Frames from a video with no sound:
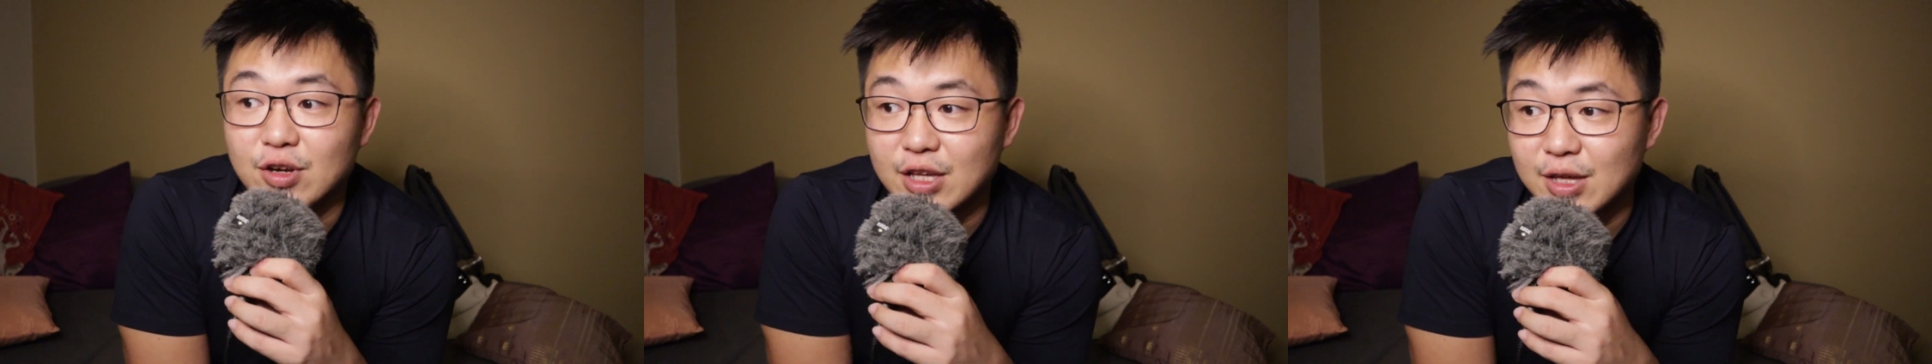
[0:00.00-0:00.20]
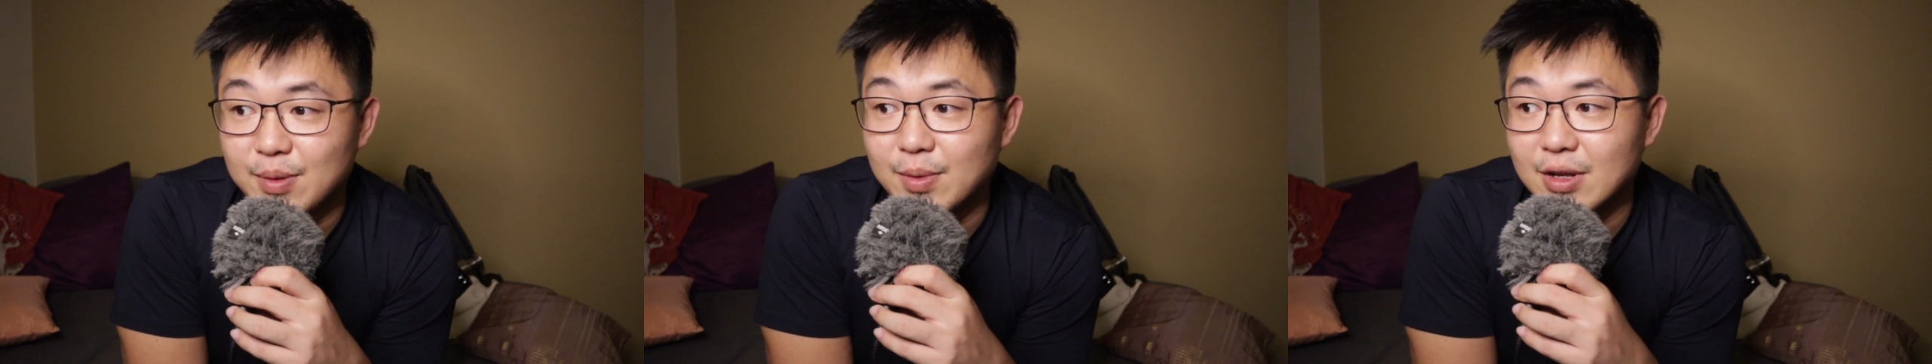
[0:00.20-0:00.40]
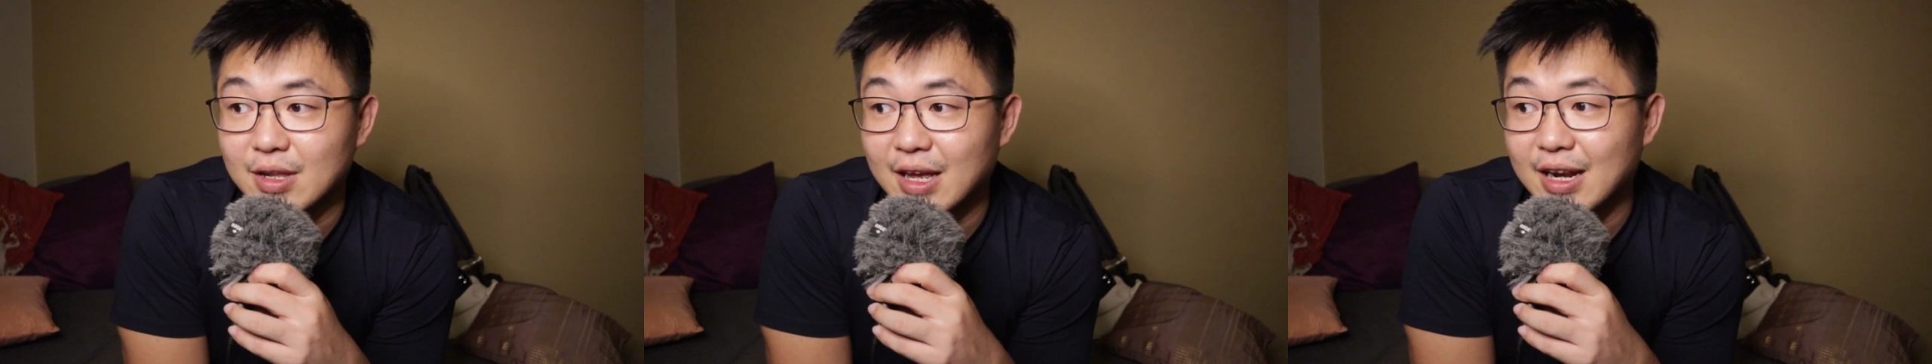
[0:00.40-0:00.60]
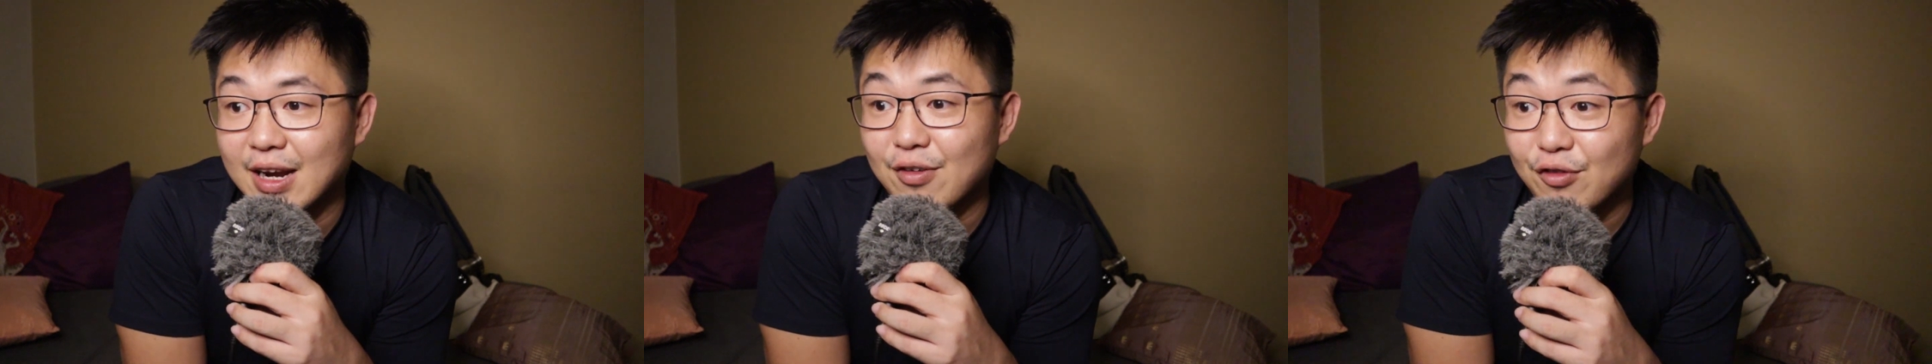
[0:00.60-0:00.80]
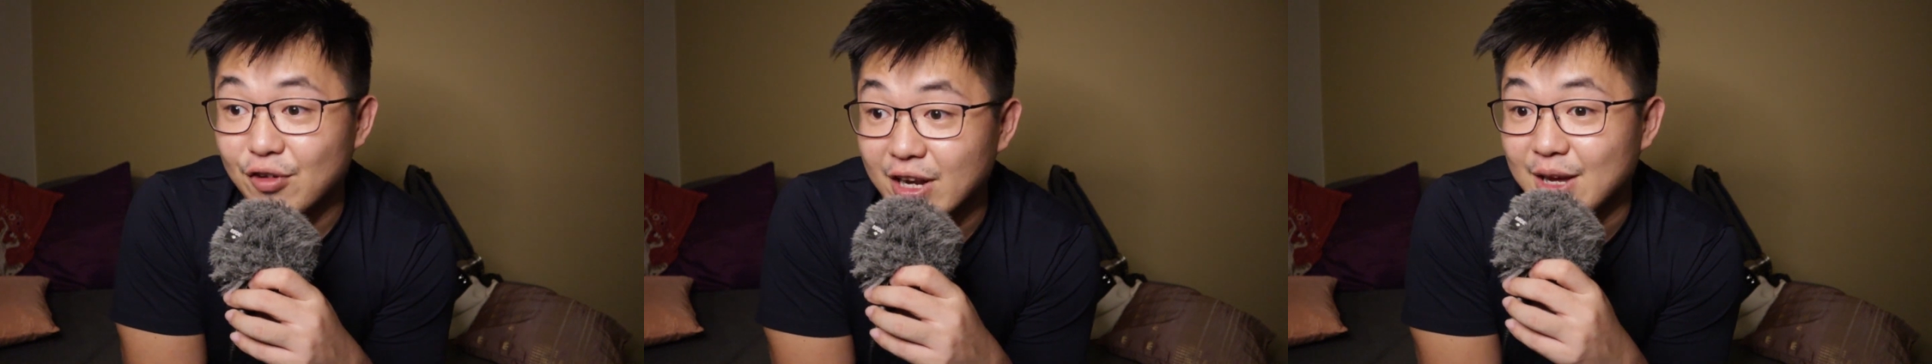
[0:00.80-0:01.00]
the email,
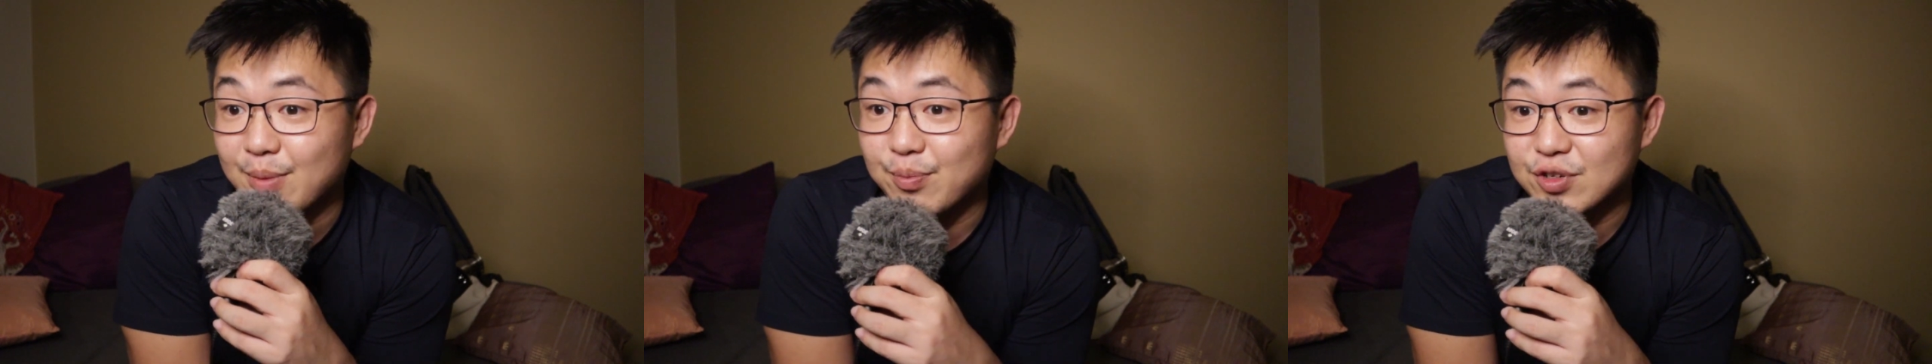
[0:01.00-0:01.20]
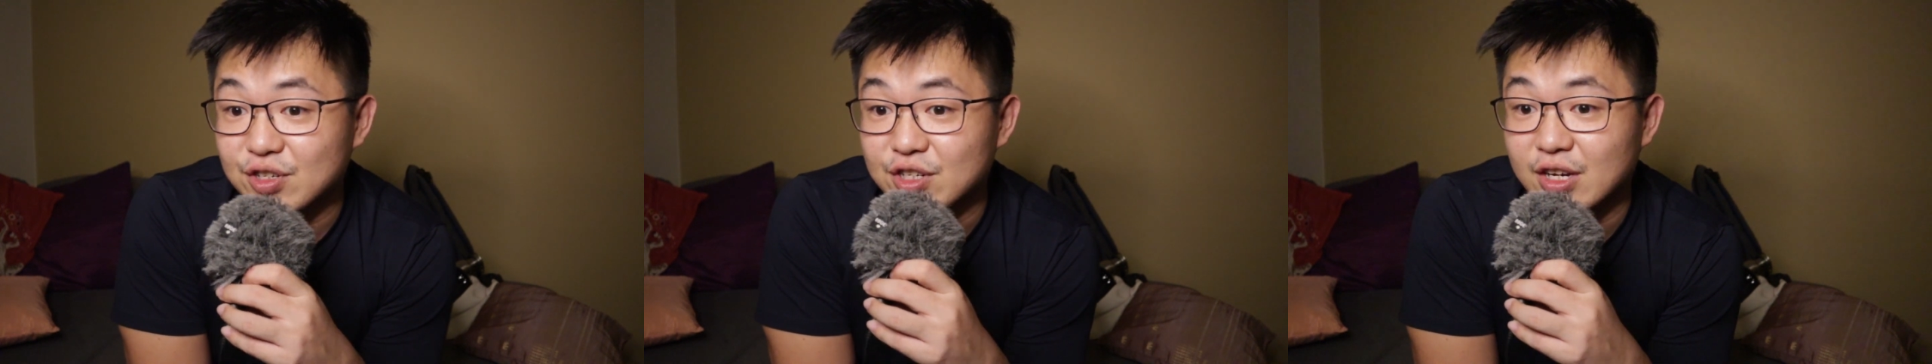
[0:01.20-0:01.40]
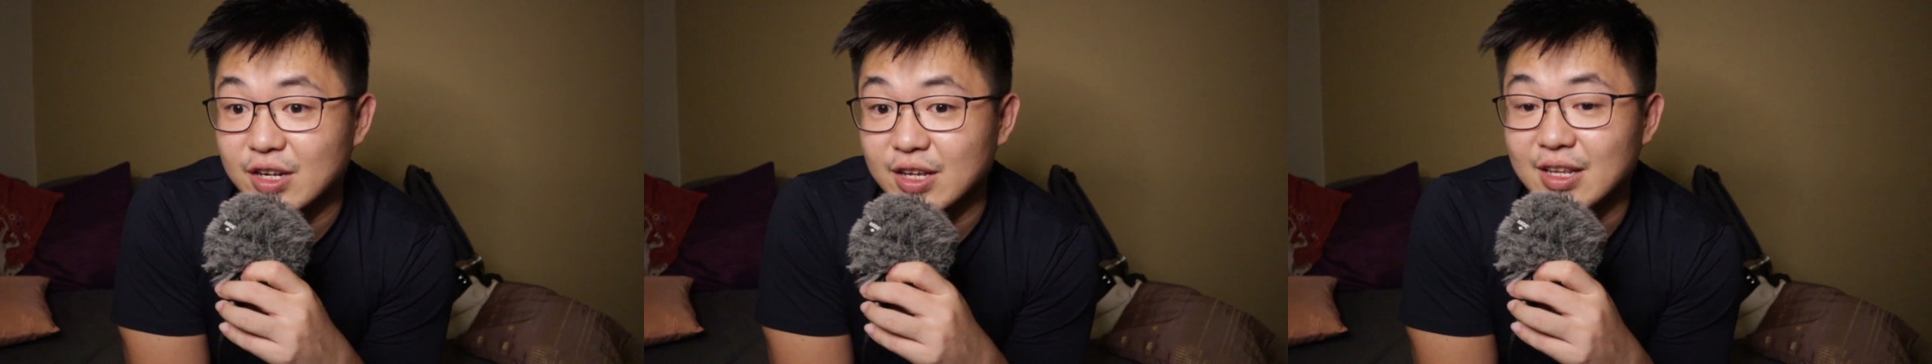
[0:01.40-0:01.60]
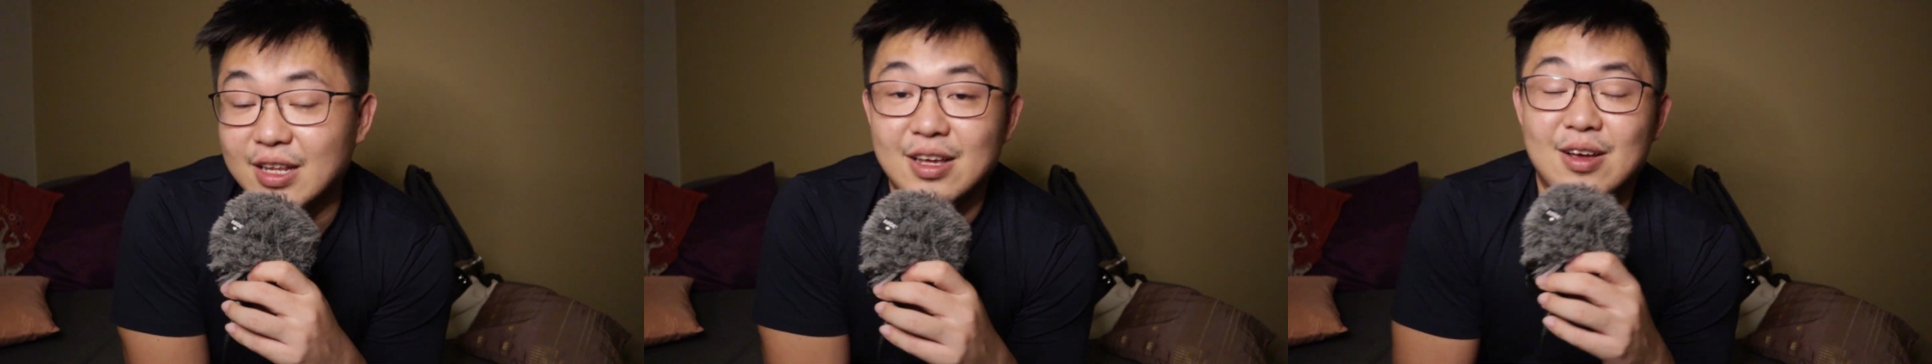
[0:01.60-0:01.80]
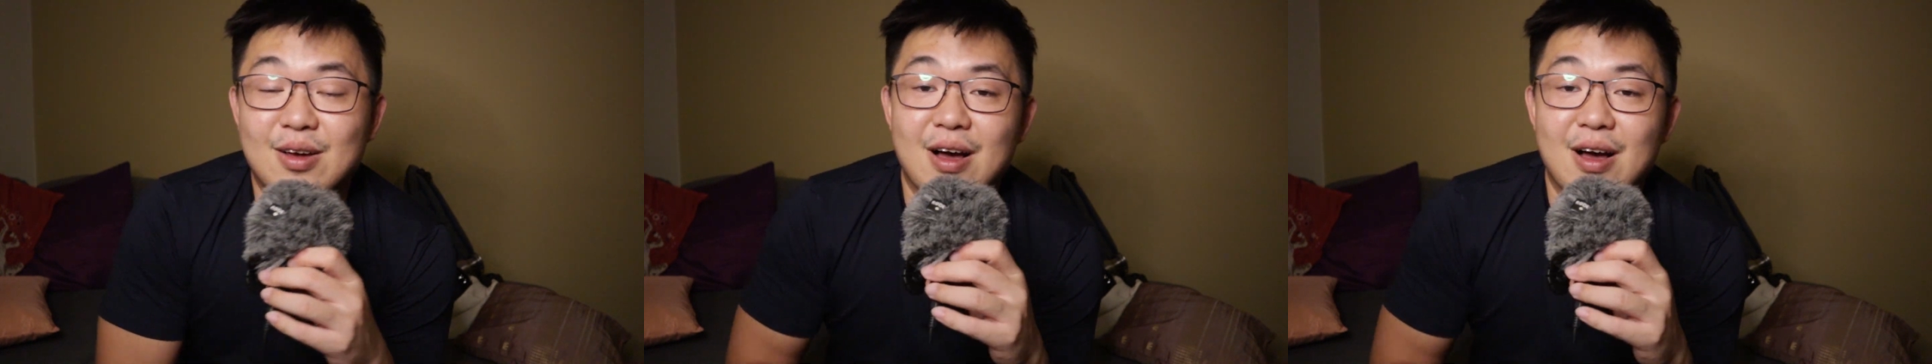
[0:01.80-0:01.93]
and I really appreciate it.